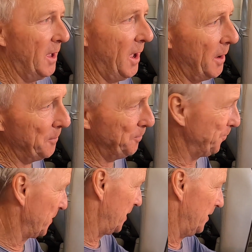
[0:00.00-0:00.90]

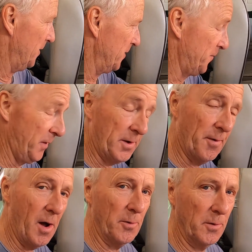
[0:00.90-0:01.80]
The
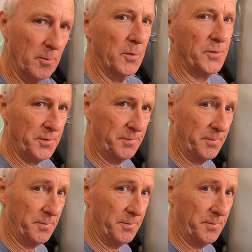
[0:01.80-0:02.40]
Figaro was